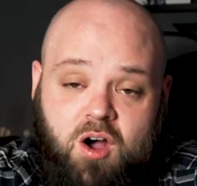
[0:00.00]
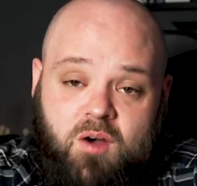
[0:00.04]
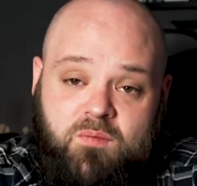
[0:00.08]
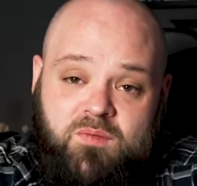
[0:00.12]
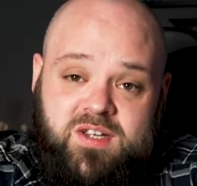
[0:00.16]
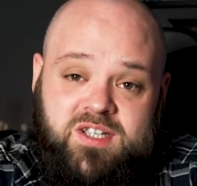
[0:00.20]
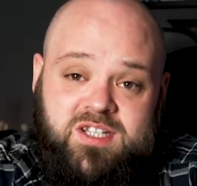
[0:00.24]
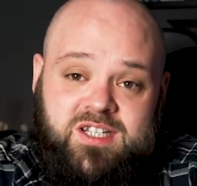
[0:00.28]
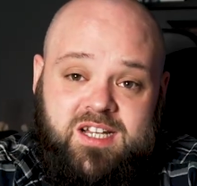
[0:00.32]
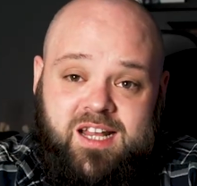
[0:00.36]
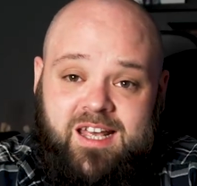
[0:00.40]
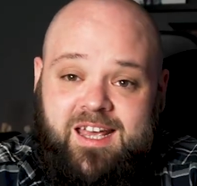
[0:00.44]

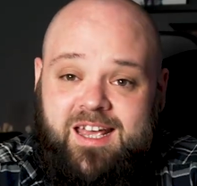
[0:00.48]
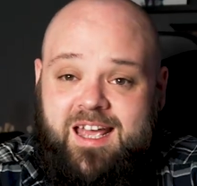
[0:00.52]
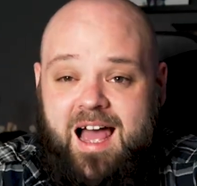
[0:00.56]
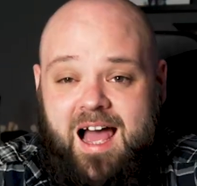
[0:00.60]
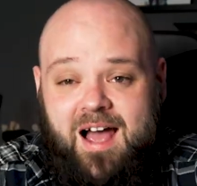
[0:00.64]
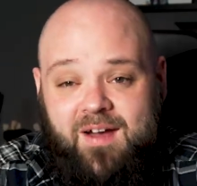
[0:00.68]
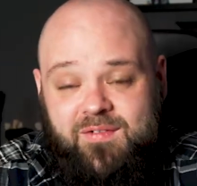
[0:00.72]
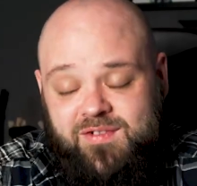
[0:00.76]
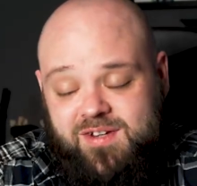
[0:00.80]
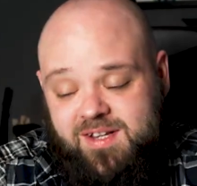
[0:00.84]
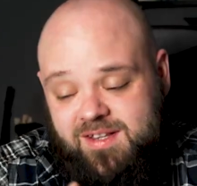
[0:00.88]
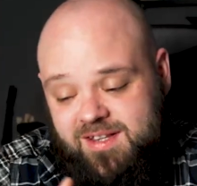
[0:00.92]
Obviously,
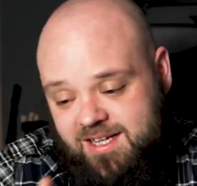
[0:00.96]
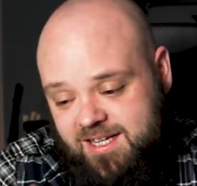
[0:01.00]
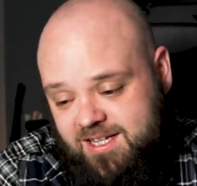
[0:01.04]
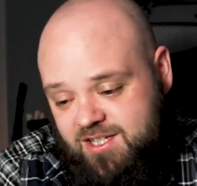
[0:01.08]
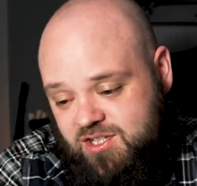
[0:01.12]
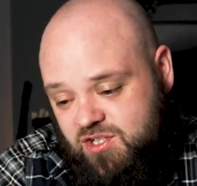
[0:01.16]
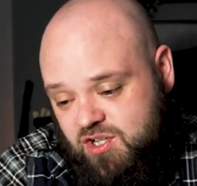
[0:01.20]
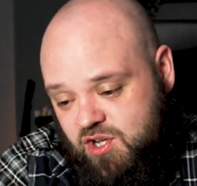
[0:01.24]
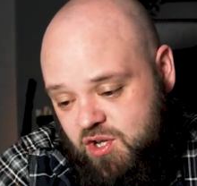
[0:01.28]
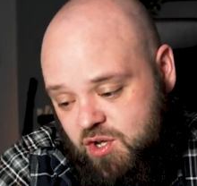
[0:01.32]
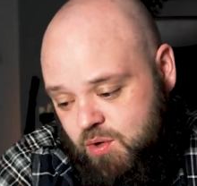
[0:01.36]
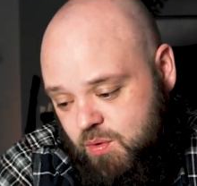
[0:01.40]
after
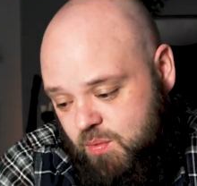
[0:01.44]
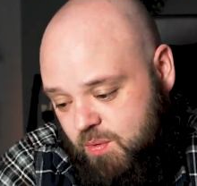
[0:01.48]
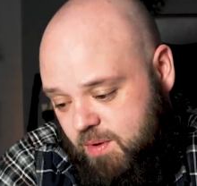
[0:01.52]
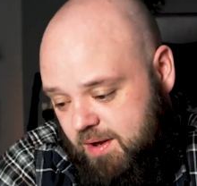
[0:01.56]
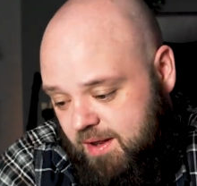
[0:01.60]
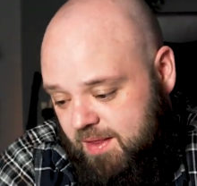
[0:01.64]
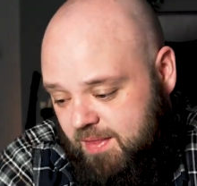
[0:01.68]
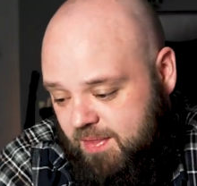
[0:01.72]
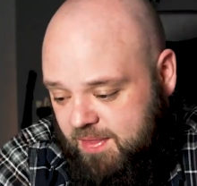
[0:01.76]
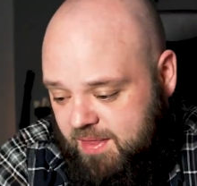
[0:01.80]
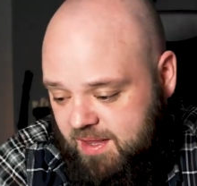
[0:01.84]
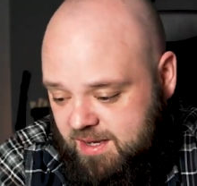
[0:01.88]
these
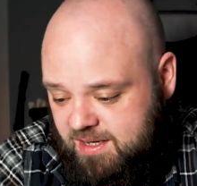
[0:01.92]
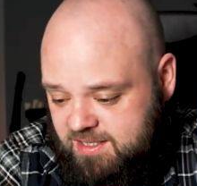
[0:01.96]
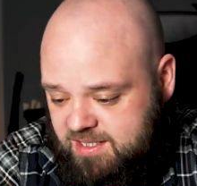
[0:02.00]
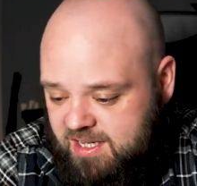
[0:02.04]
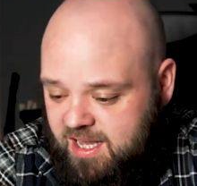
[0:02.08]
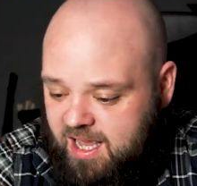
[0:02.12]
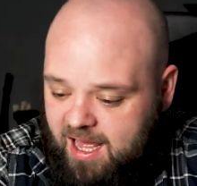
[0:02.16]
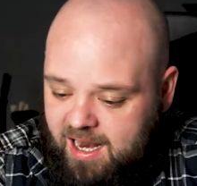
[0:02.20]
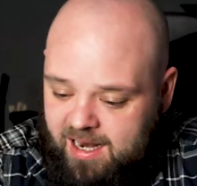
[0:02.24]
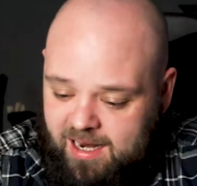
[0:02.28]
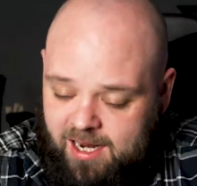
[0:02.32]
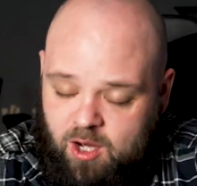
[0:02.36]
two, things
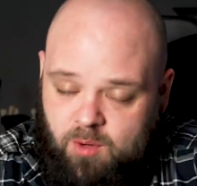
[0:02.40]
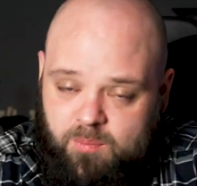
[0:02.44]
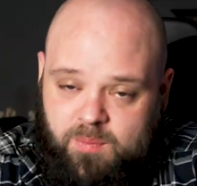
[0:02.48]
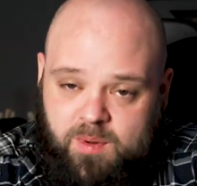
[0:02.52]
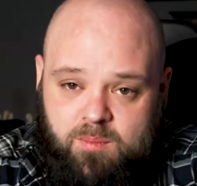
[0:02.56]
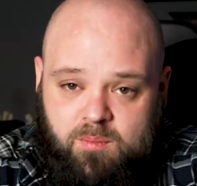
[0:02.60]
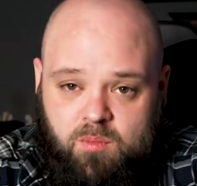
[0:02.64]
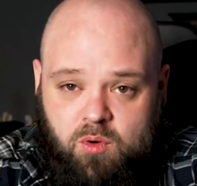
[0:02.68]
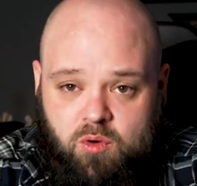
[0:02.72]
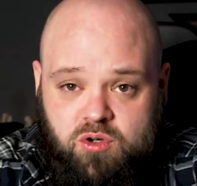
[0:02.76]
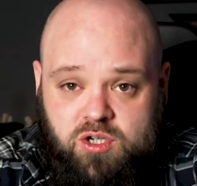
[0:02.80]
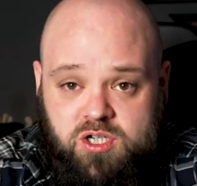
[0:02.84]
get a little
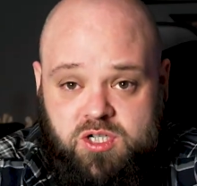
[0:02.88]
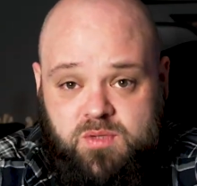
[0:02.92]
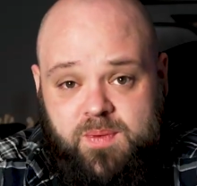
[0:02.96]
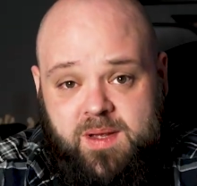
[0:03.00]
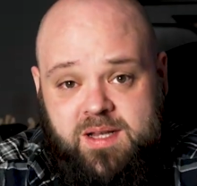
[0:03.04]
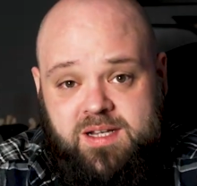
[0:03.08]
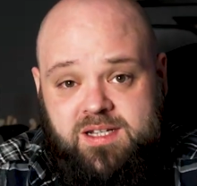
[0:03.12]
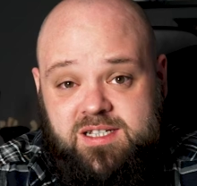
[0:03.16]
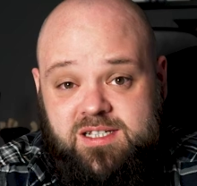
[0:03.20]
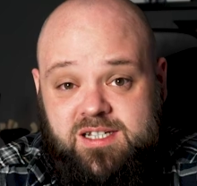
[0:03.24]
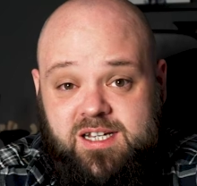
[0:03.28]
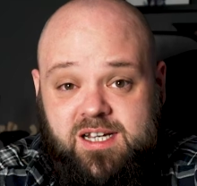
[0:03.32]
bit more
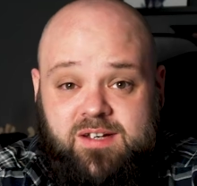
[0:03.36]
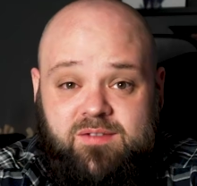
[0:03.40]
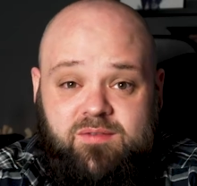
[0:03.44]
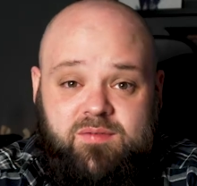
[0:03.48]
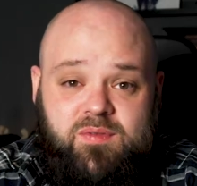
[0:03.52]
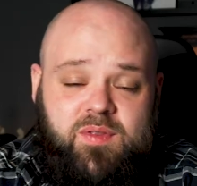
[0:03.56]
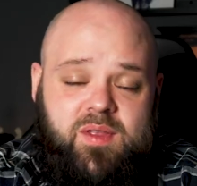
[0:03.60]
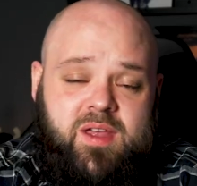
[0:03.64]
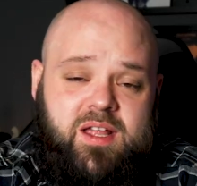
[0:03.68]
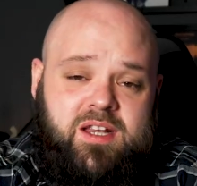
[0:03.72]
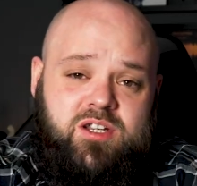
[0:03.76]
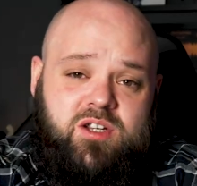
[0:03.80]

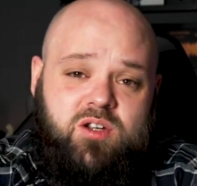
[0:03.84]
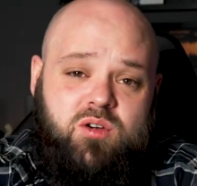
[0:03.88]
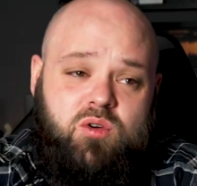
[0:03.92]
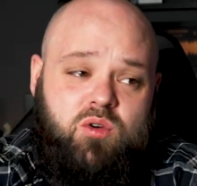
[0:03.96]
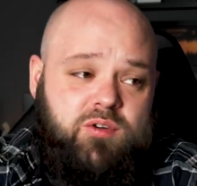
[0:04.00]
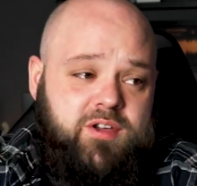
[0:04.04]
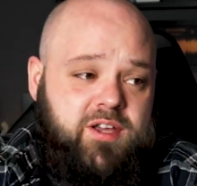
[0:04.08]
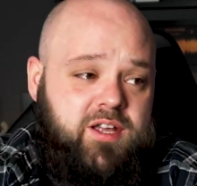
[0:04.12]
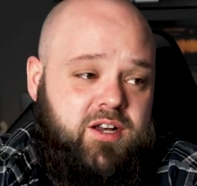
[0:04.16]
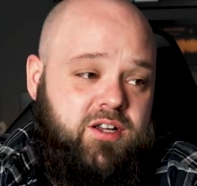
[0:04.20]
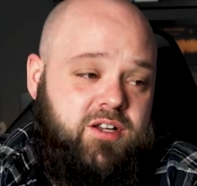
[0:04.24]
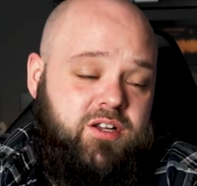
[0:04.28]
expensive. Then you're
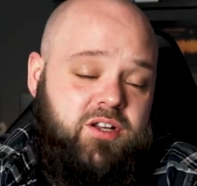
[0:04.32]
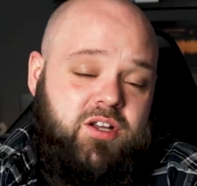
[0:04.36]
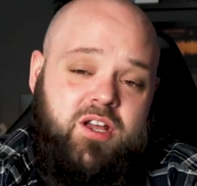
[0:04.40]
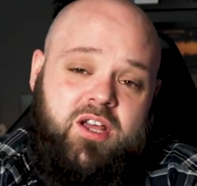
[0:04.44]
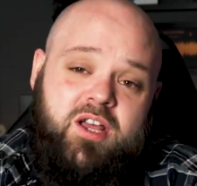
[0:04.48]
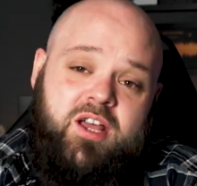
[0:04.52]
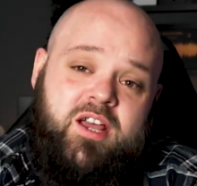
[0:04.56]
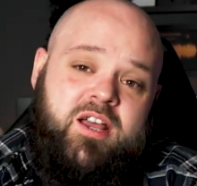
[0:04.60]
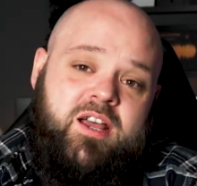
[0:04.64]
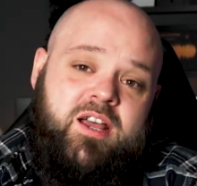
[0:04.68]
looking at